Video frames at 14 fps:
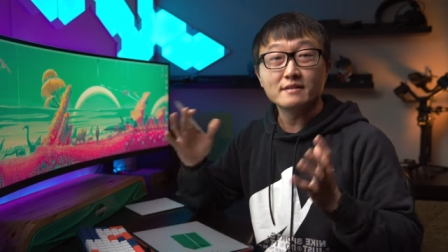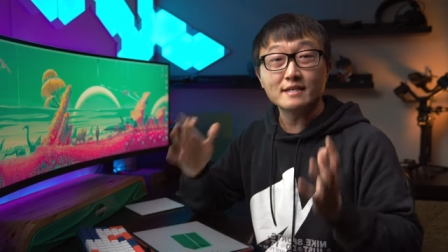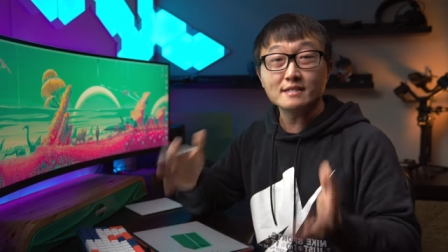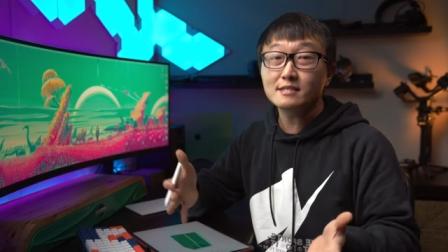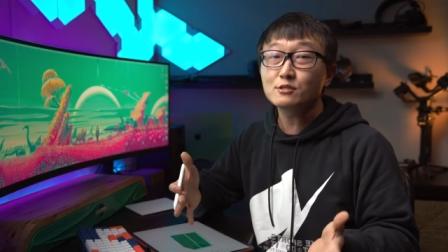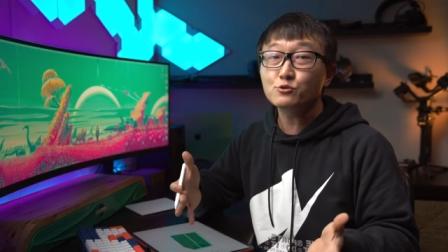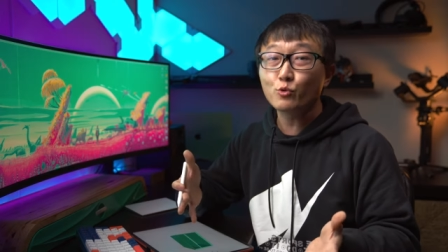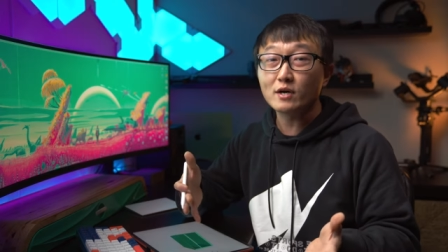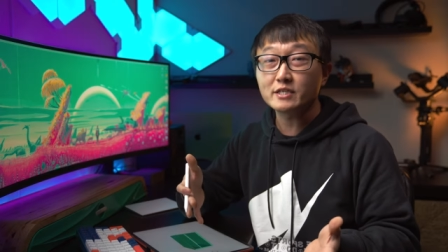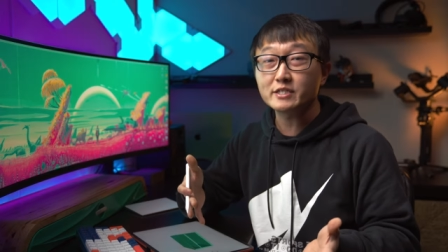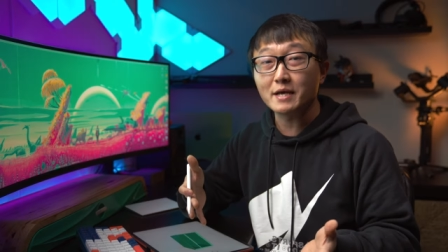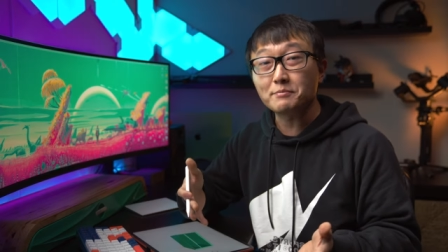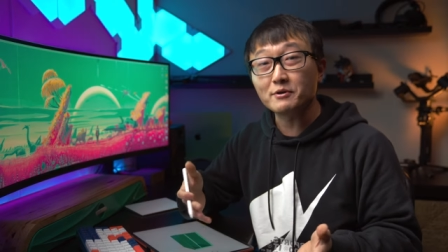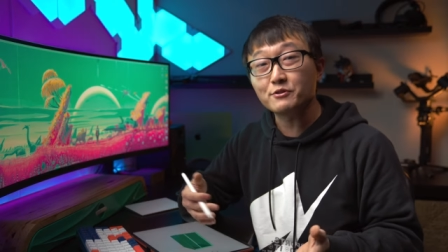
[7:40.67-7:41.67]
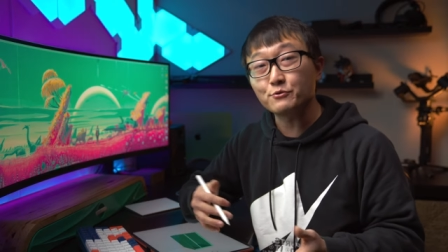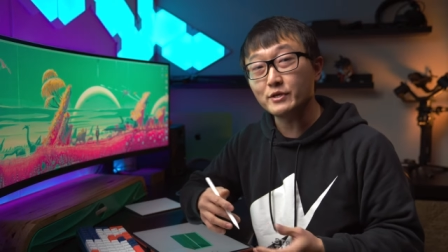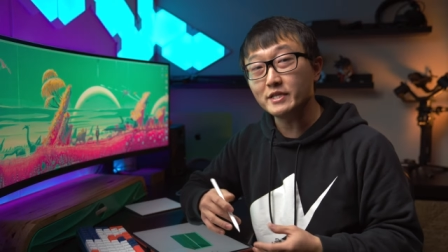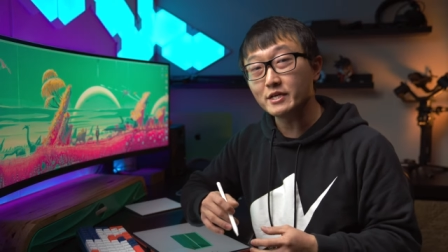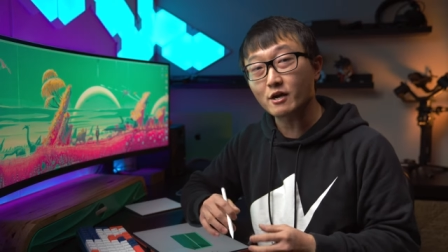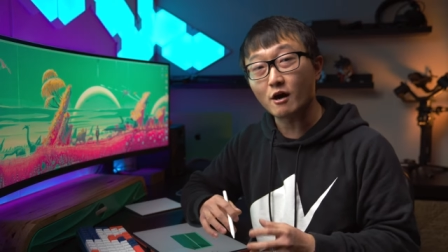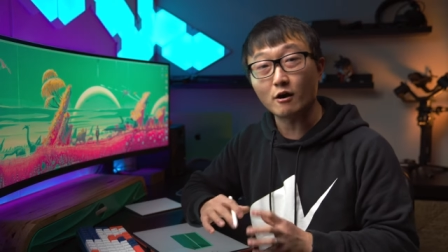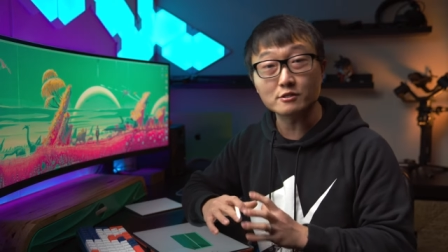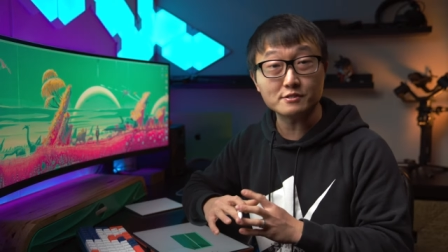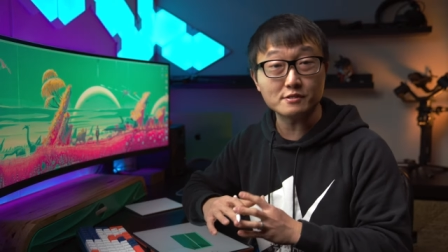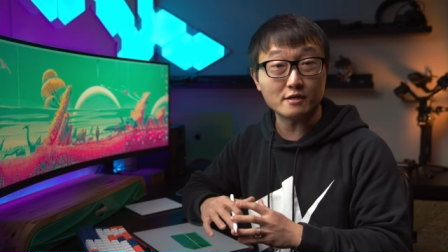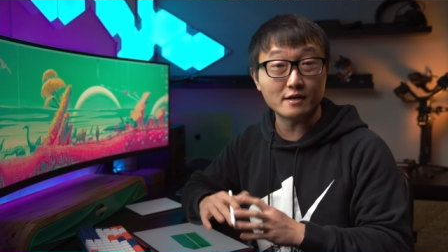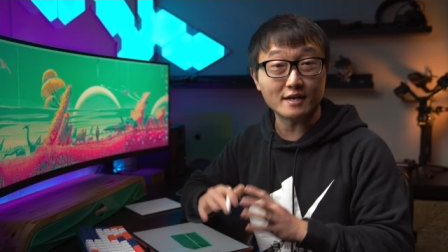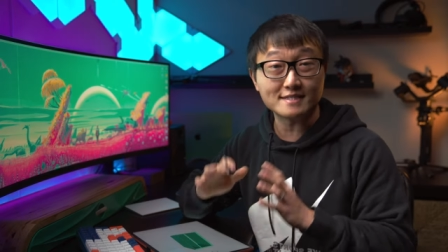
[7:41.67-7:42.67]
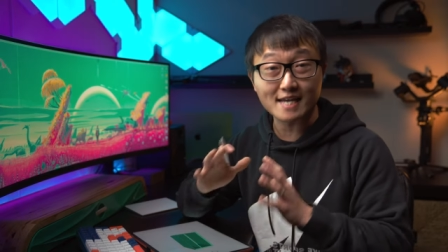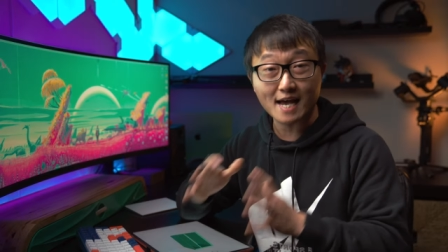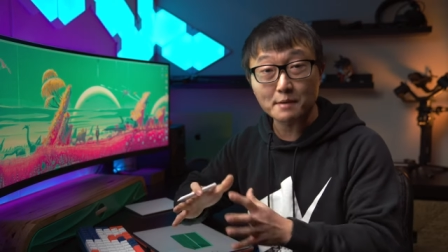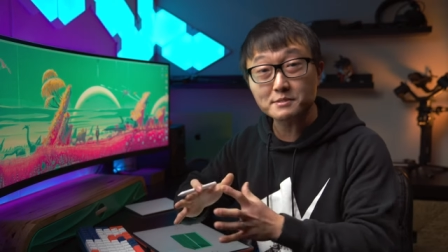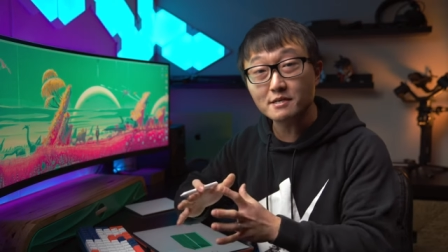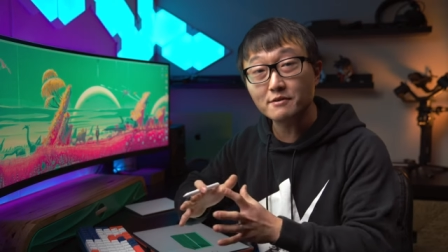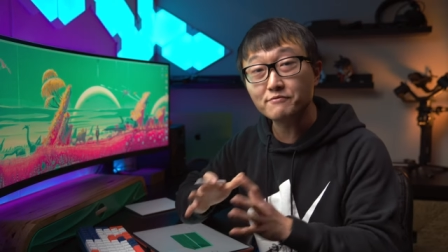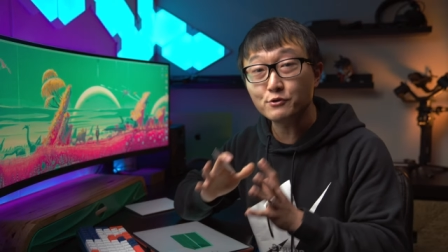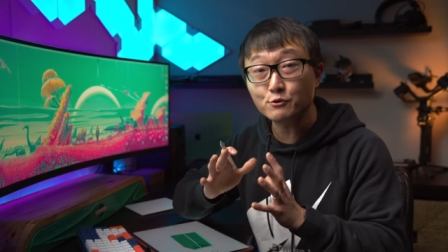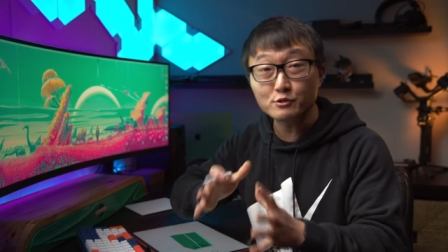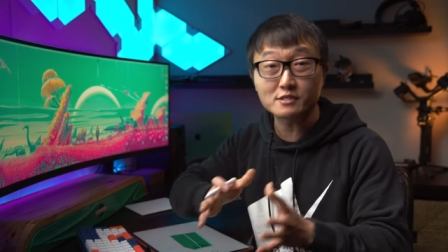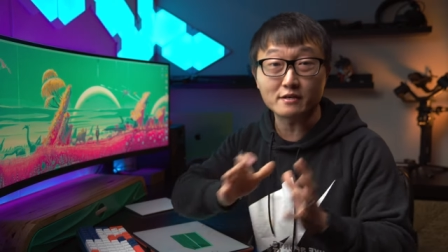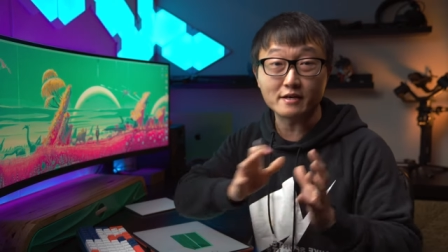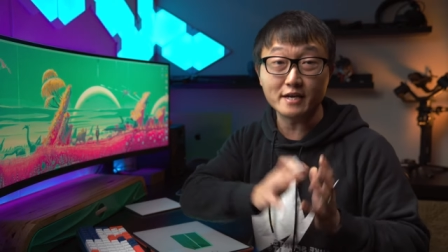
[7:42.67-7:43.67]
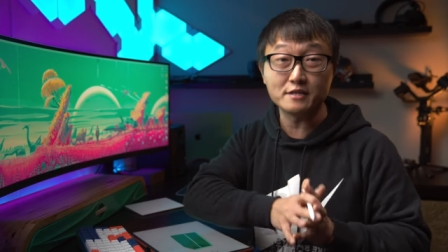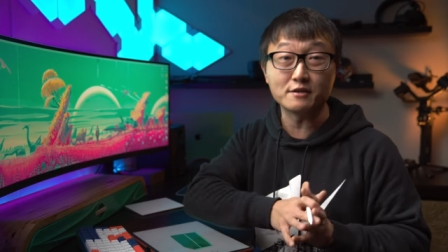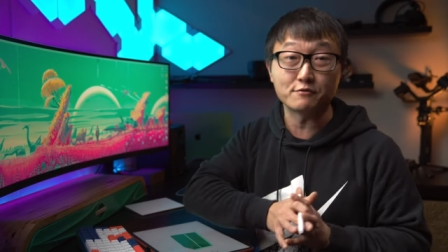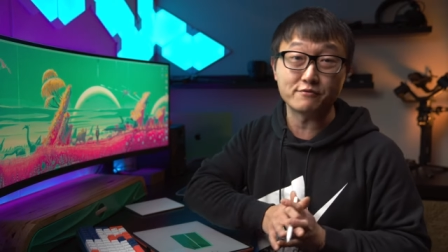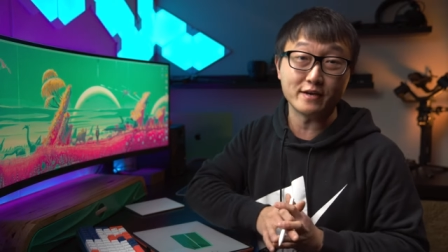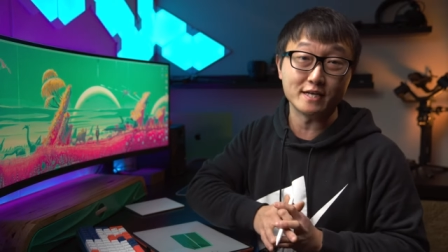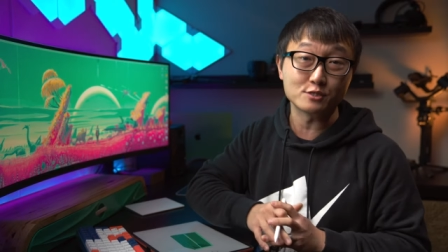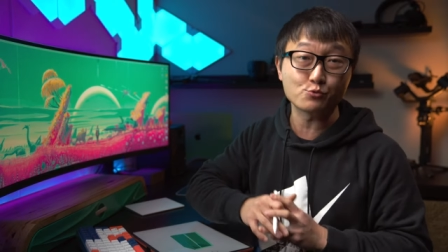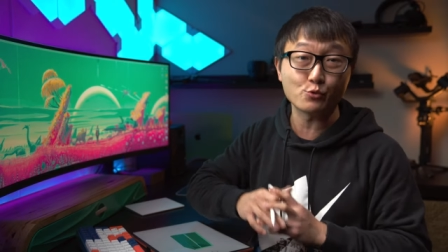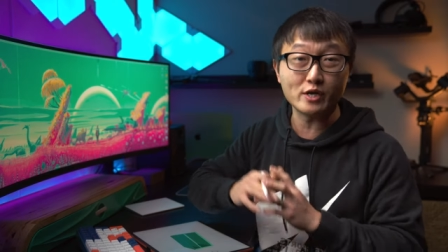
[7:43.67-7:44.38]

this is what Shapr3D calls their adaptive user interface,